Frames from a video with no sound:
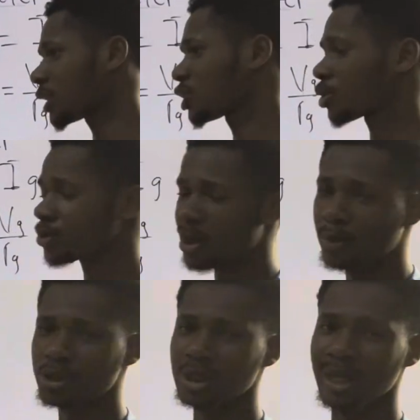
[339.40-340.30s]
the subscribe
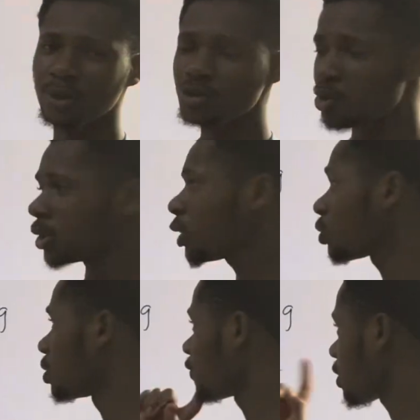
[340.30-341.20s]
button, and also click on
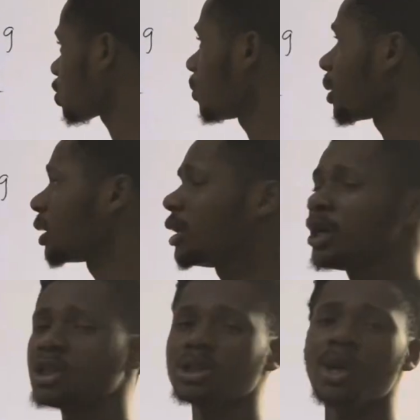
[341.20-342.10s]
the notification bell
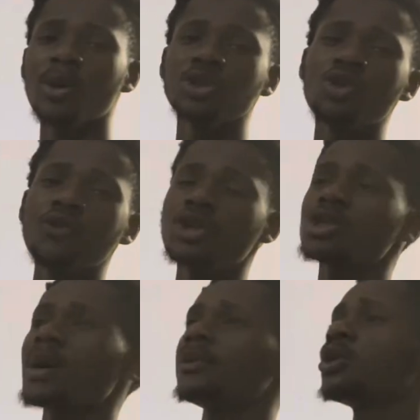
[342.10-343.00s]
so that when new videos
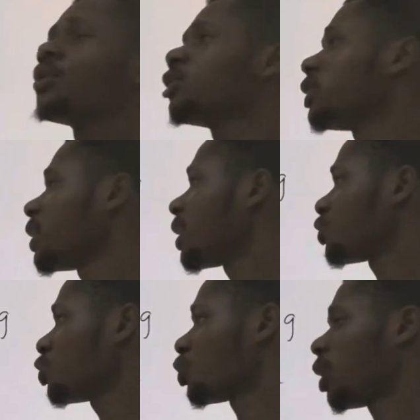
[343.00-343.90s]
are being uploaded as
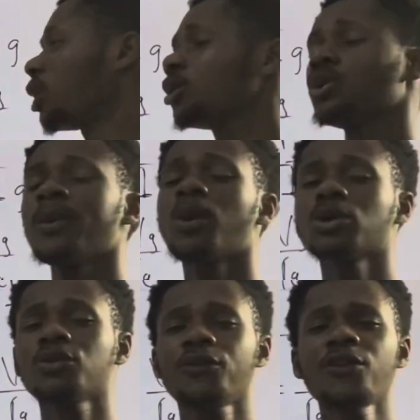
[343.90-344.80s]
usual, you'll be one
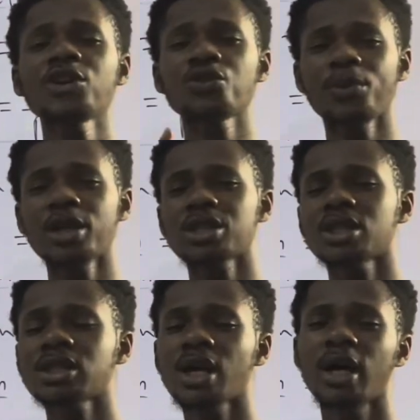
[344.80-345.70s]
of the first few
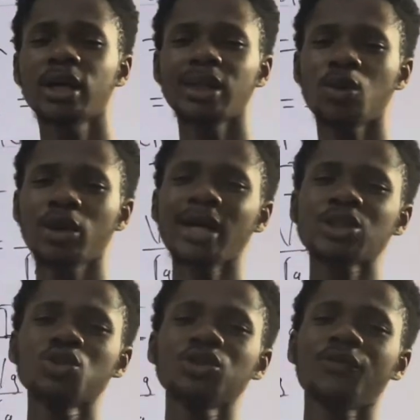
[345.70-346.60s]
persons that will get
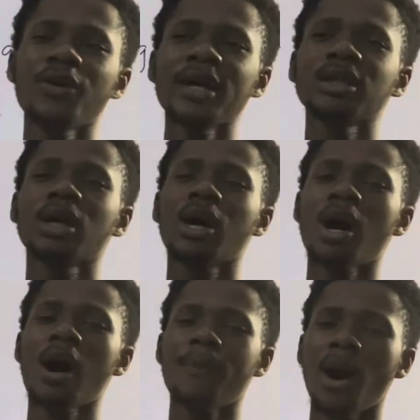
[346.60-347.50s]
notified
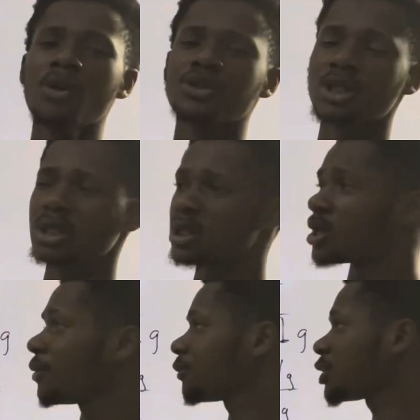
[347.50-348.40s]
about it.
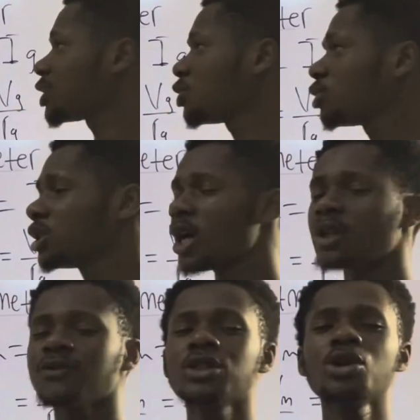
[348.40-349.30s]
See you in the next
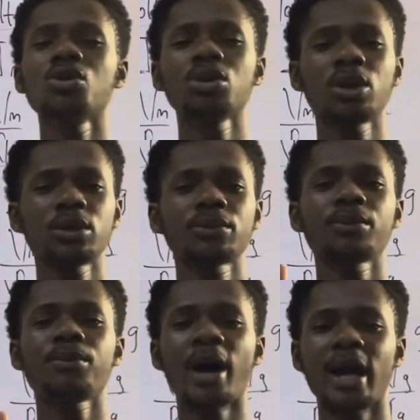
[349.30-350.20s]
video.
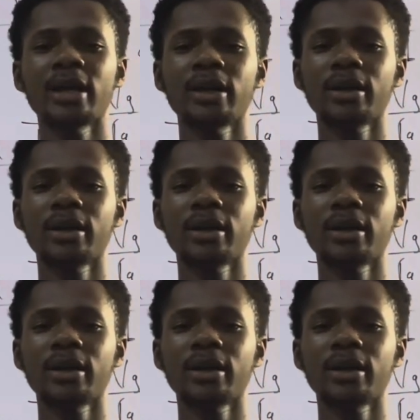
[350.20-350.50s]
Bye.